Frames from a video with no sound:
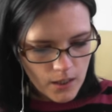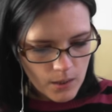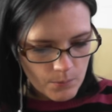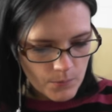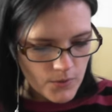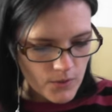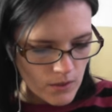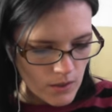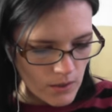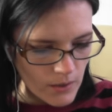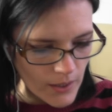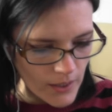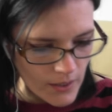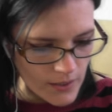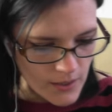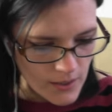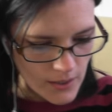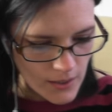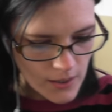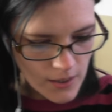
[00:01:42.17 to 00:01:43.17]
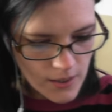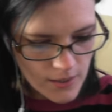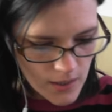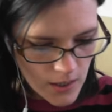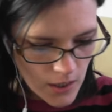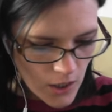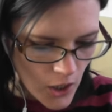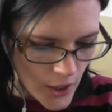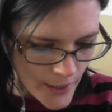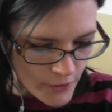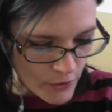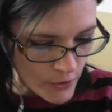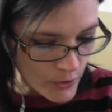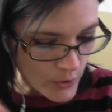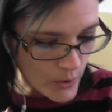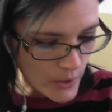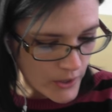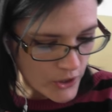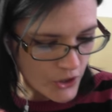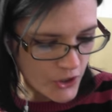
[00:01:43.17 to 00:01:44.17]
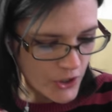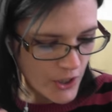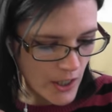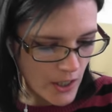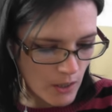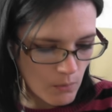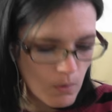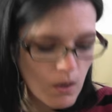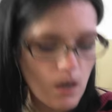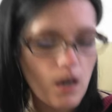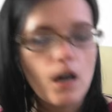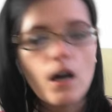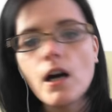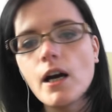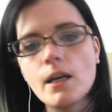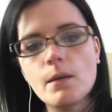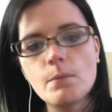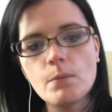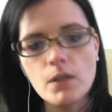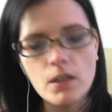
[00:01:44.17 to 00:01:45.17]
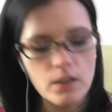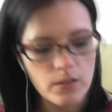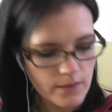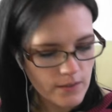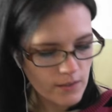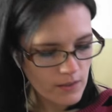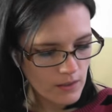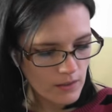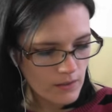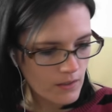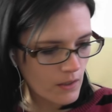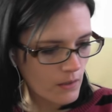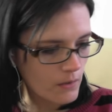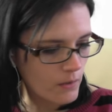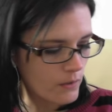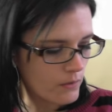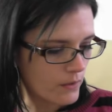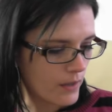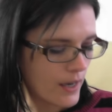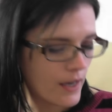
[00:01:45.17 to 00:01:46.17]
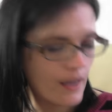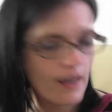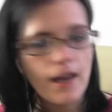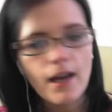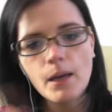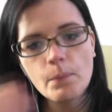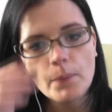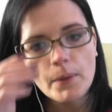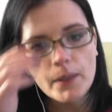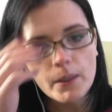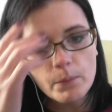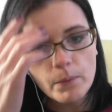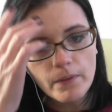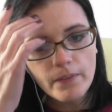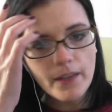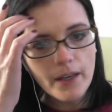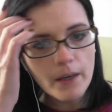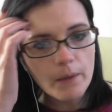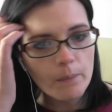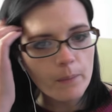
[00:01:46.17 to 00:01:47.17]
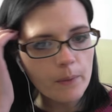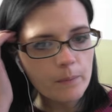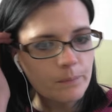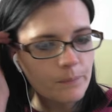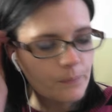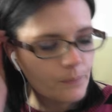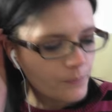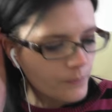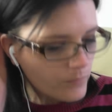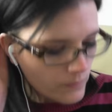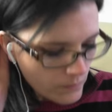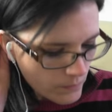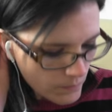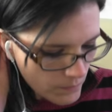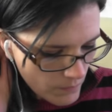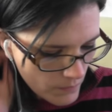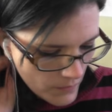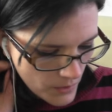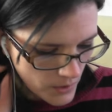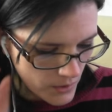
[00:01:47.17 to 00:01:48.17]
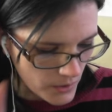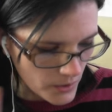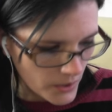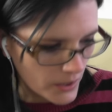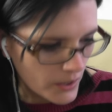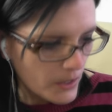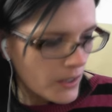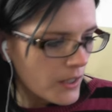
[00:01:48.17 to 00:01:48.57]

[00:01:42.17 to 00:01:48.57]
So it is a Hydrogel eye mask. So happy with that one. Okay,